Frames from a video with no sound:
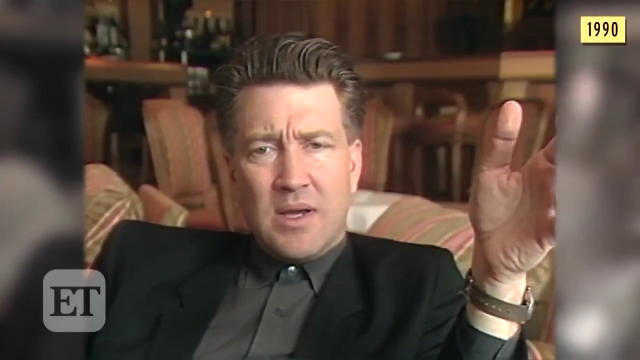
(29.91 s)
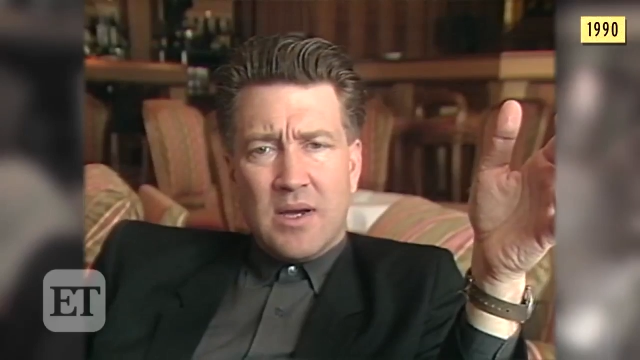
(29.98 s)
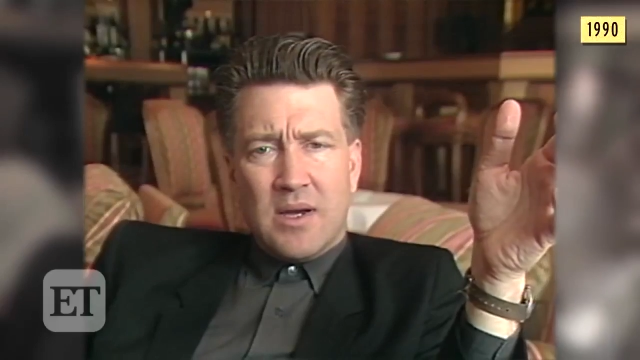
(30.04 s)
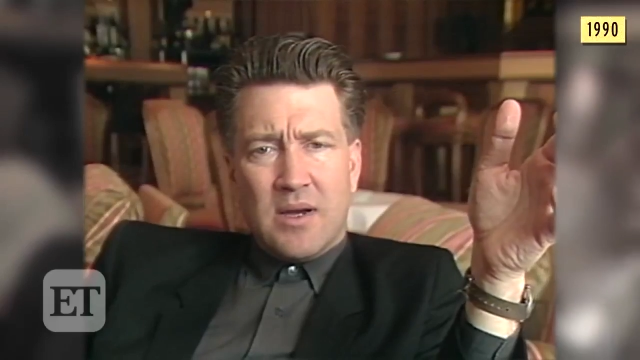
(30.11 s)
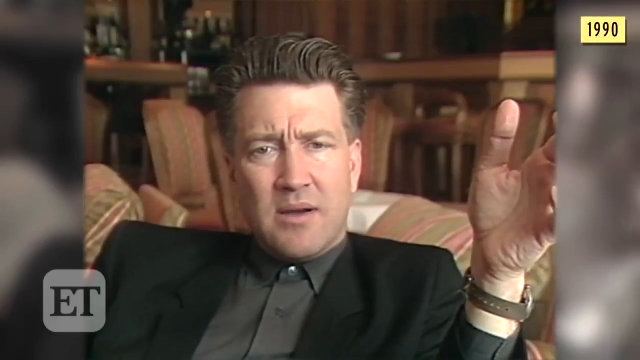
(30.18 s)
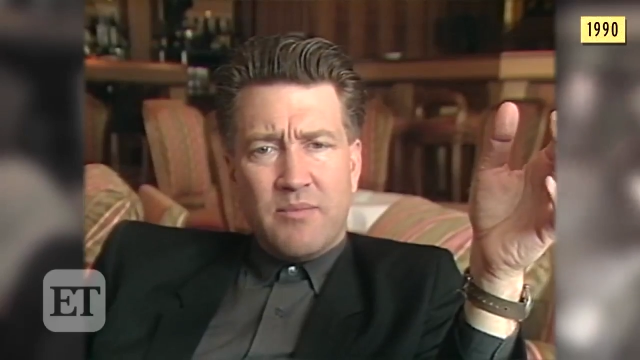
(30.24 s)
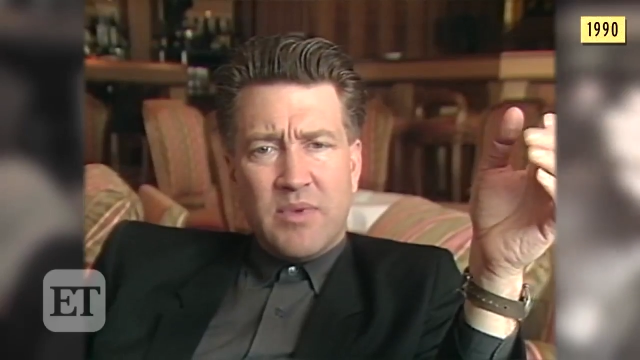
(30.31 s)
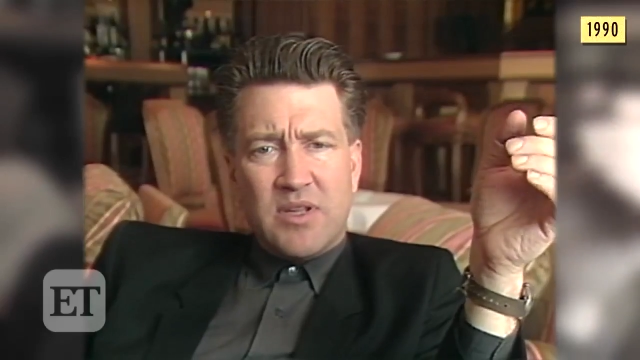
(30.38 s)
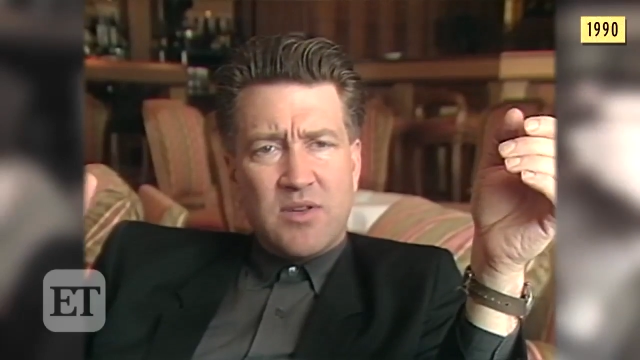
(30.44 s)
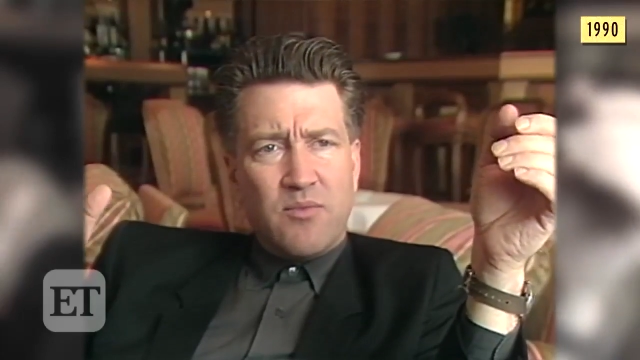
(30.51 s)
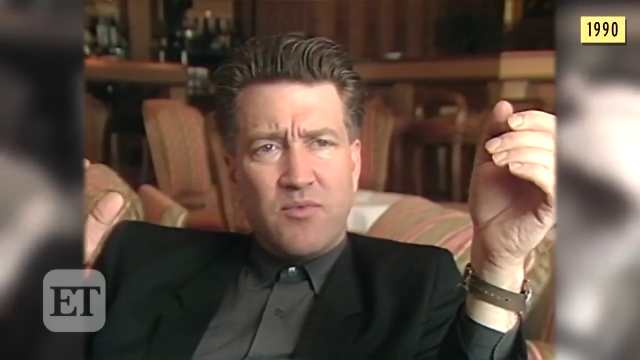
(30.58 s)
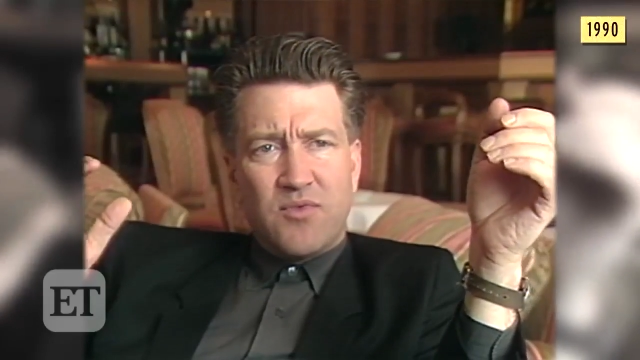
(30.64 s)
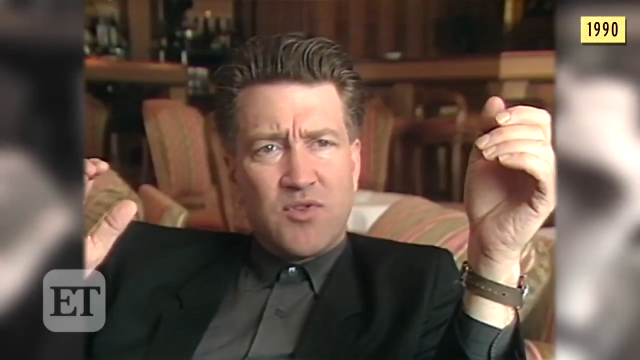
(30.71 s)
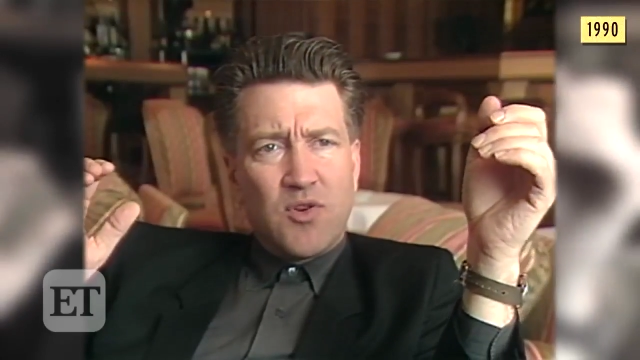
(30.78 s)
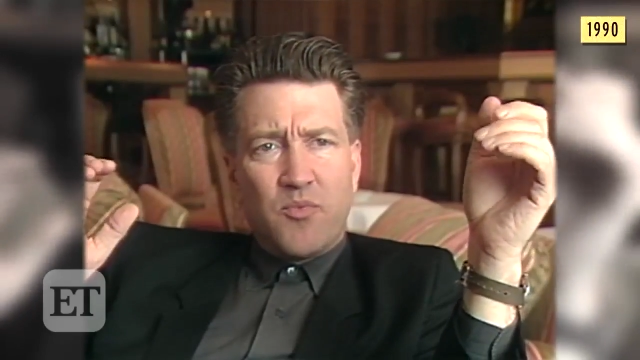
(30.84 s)
Um, it's a,
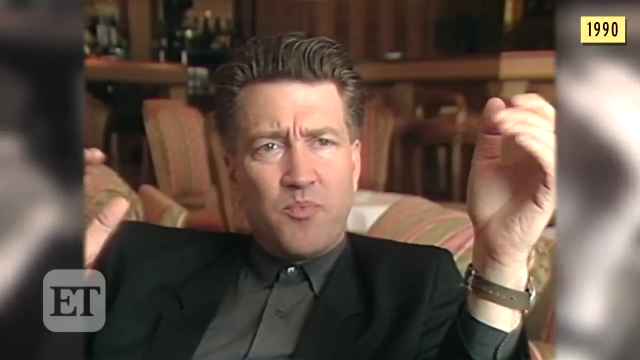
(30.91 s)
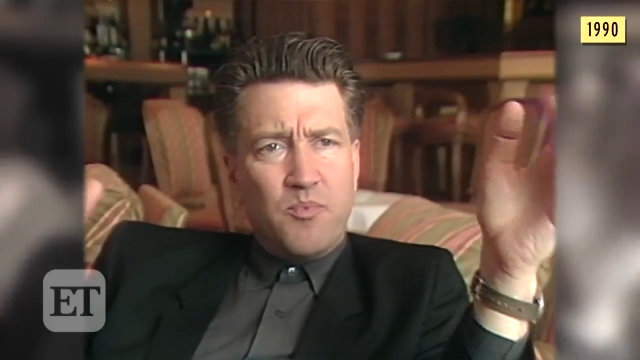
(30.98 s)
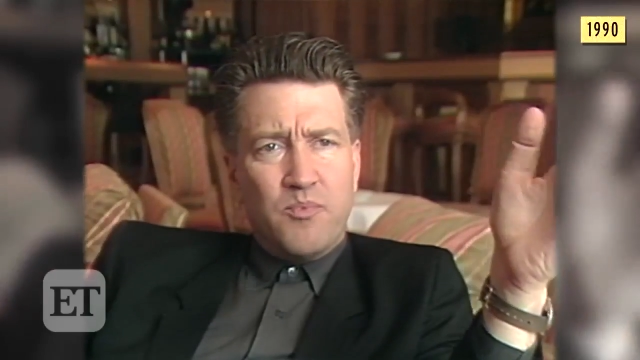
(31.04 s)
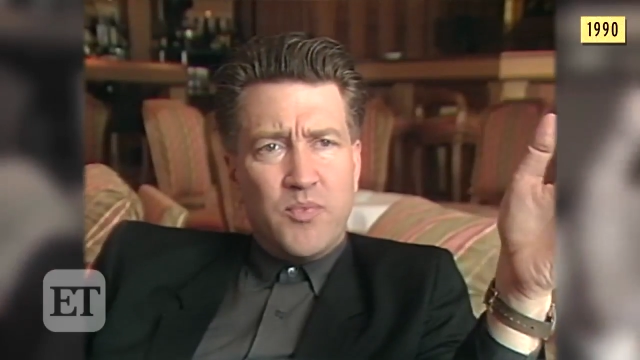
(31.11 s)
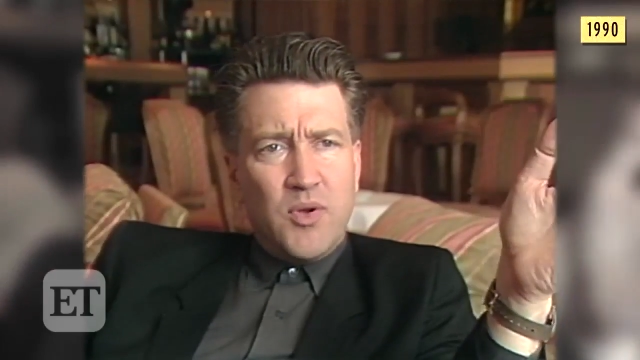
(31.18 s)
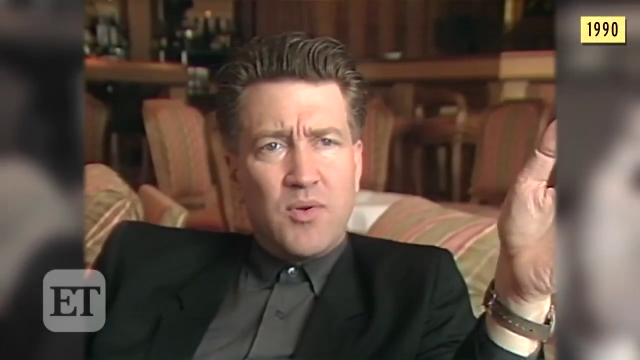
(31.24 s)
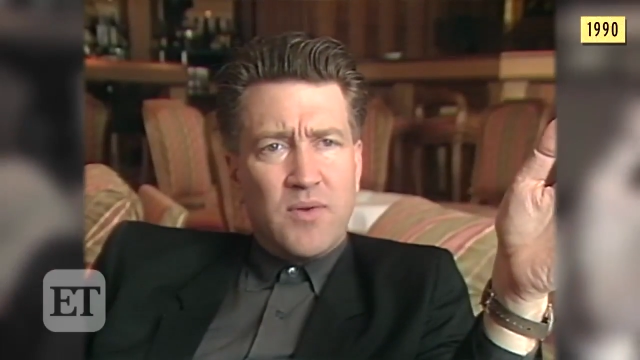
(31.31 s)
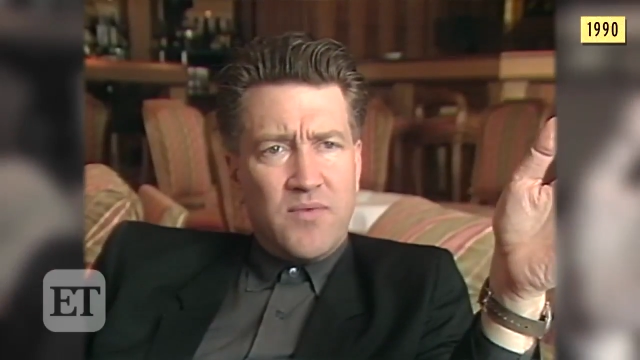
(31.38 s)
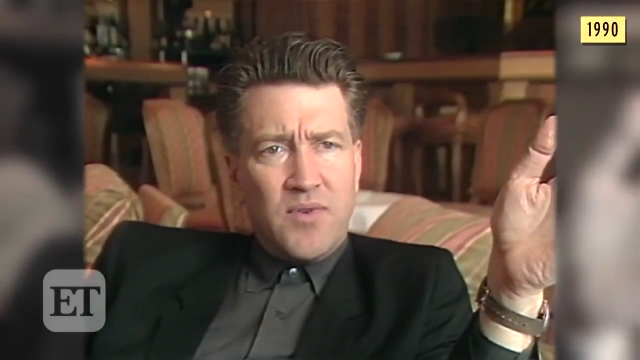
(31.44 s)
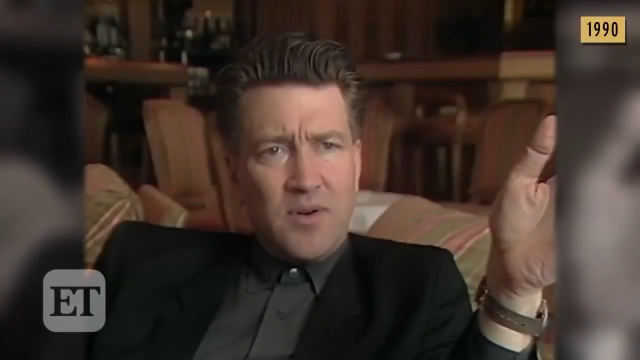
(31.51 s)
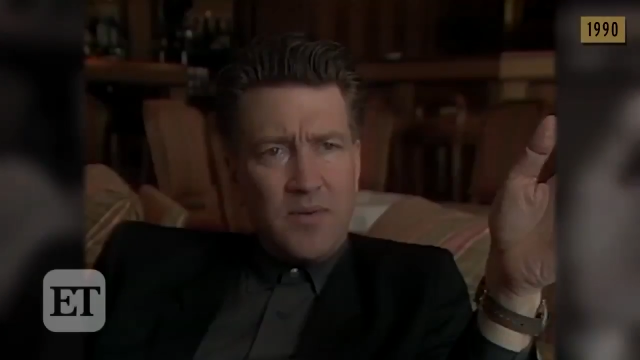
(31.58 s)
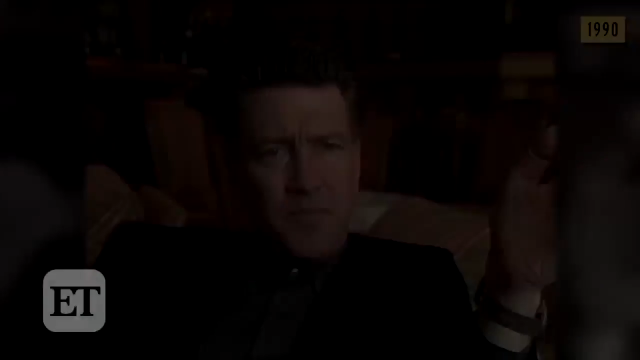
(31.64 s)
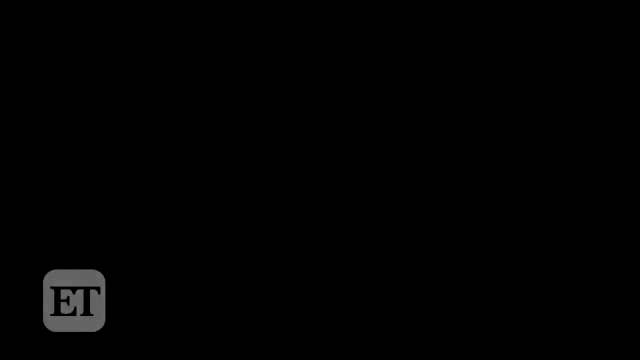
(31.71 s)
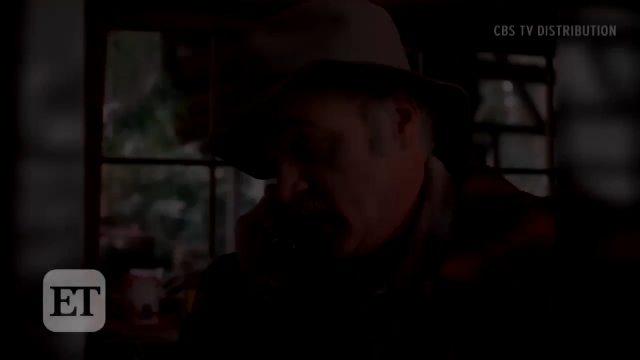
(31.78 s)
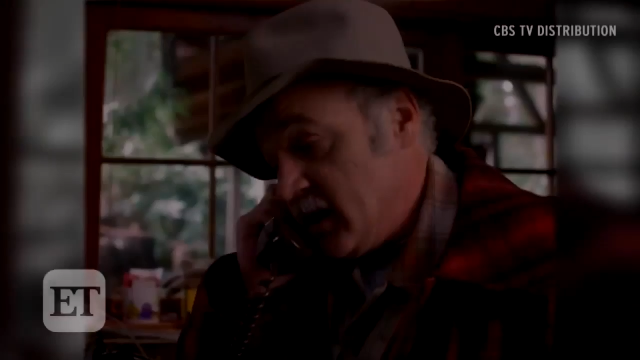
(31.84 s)
so beautiful.